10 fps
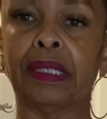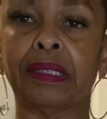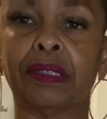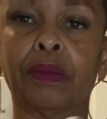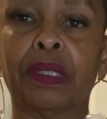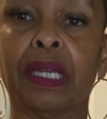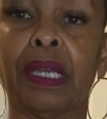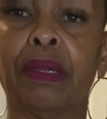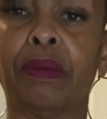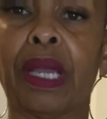That's what we
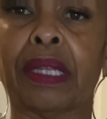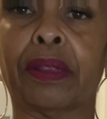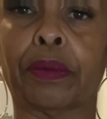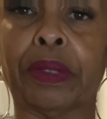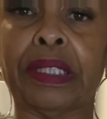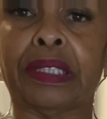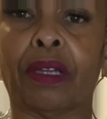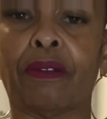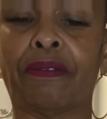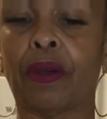got 3
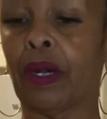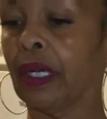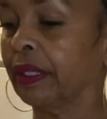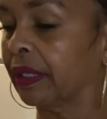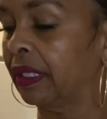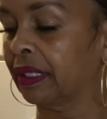so far.